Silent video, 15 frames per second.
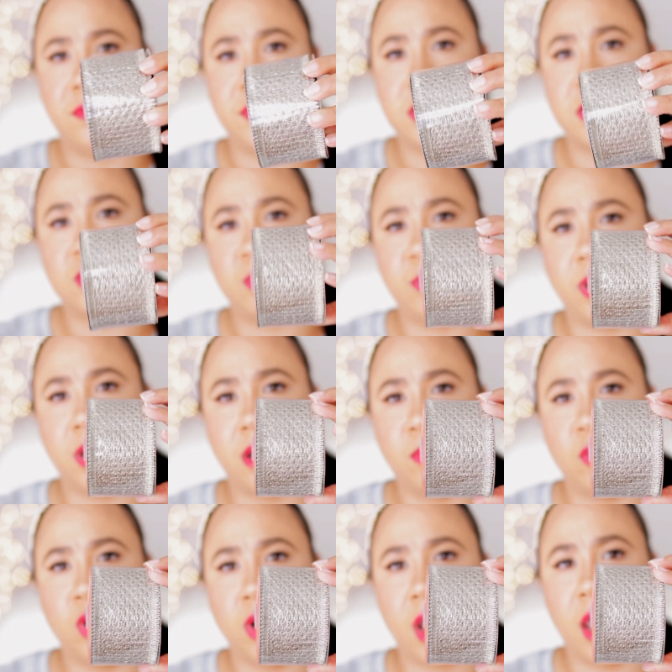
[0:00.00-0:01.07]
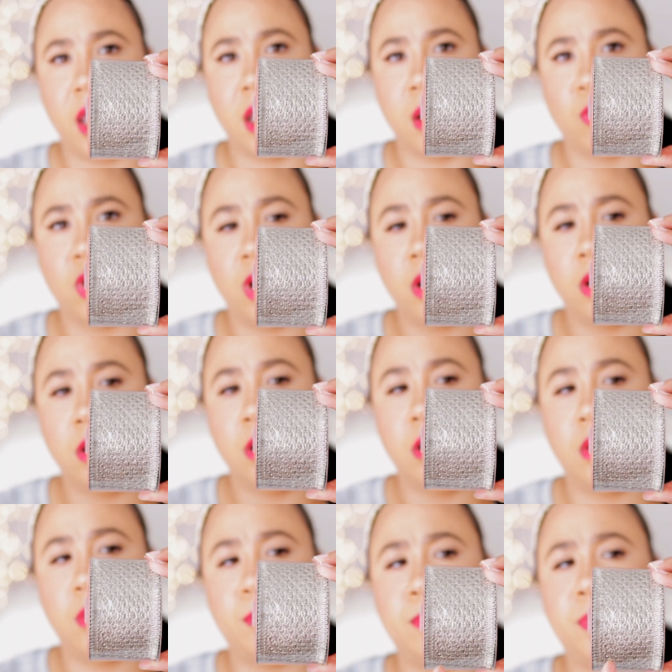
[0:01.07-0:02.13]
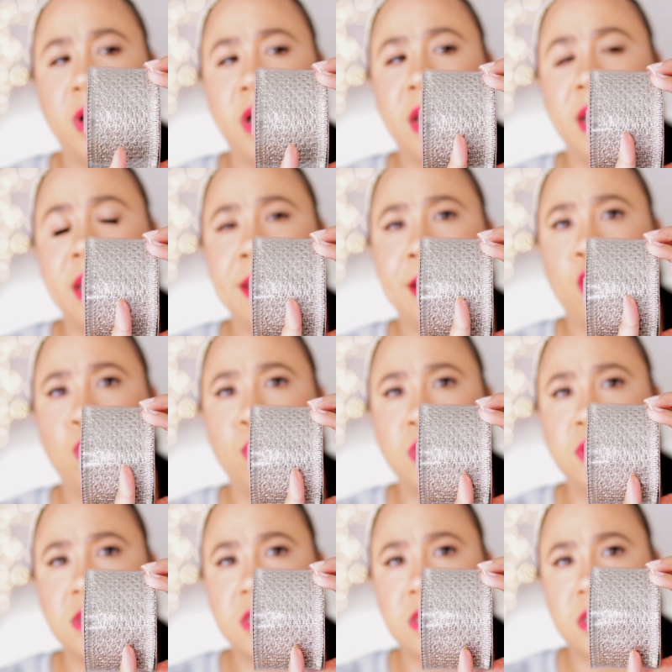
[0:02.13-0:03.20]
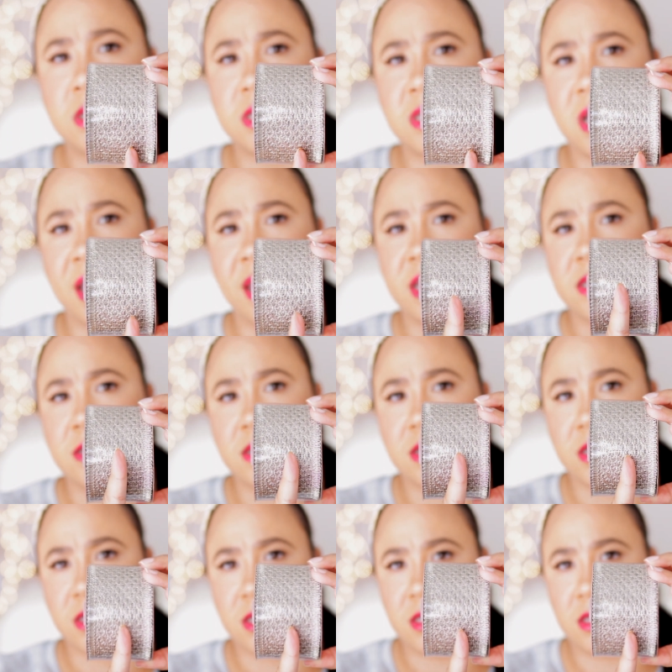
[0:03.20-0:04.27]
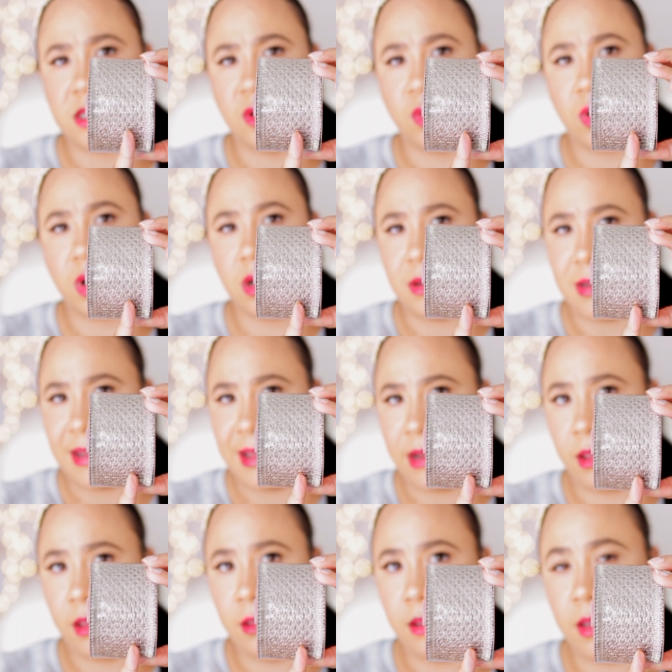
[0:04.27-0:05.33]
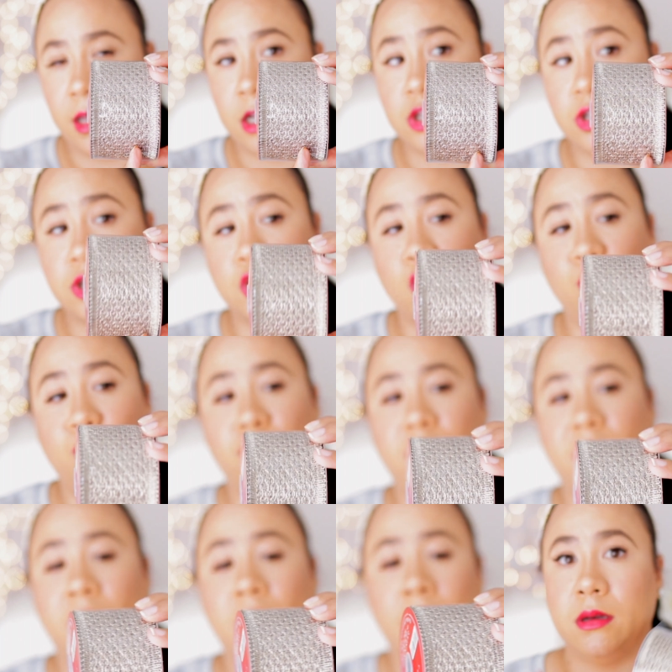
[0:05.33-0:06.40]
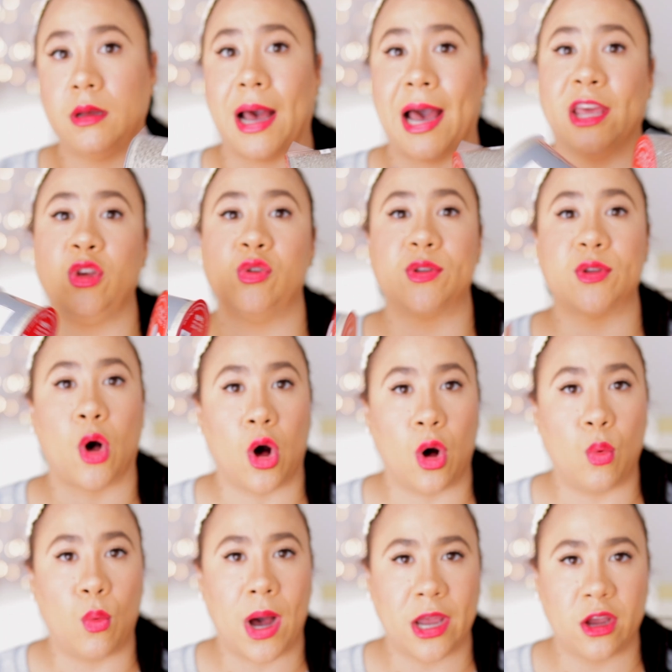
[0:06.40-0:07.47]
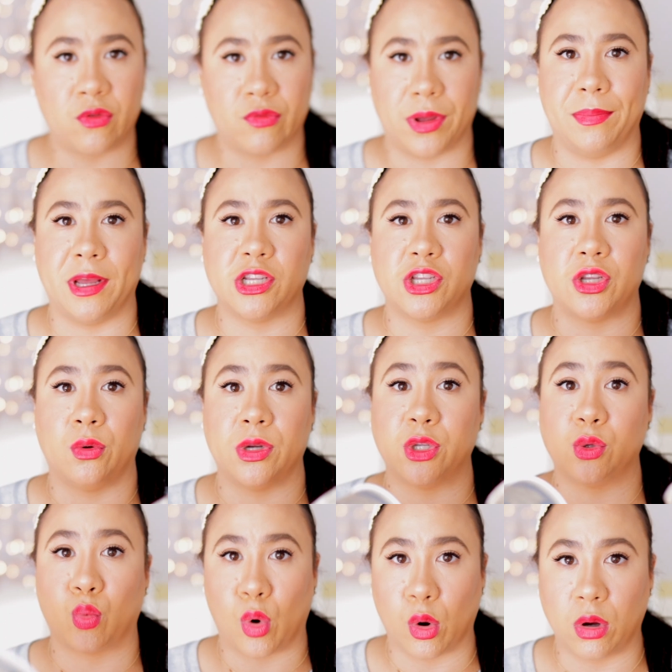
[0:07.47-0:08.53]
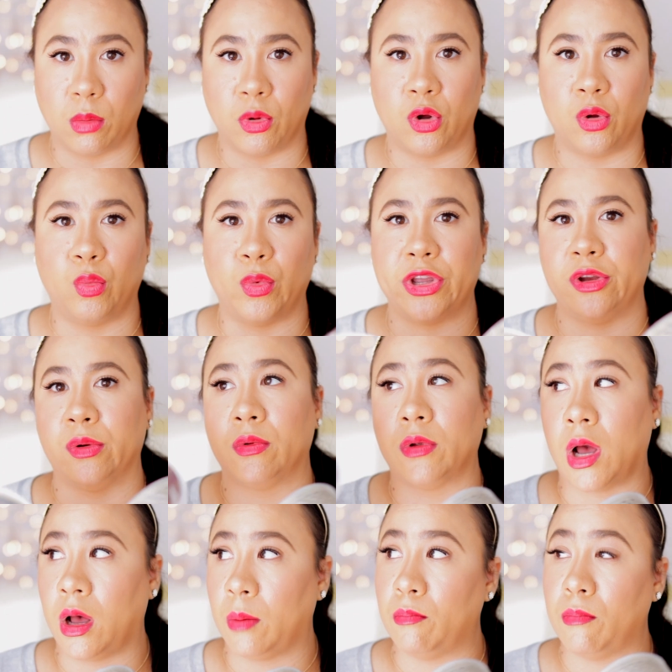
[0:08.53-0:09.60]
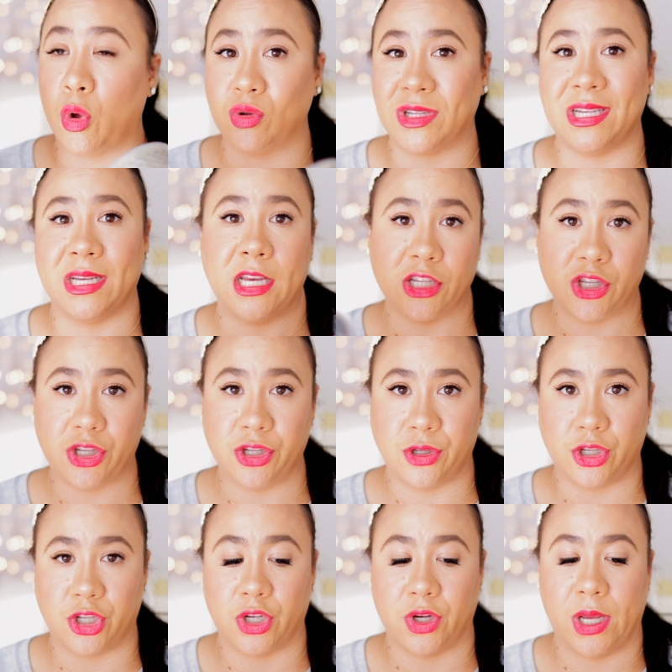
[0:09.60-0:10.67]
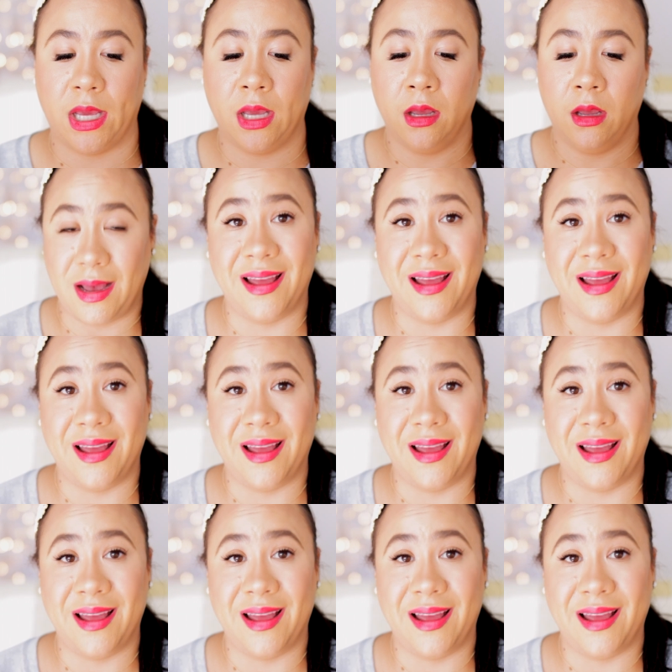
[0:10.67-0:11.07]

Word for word: This will pick up on camera, but it almost looks like it's a silk netting. It is so pretty. I used all wire ribbon so it's workable when you're uh, molding into your tree.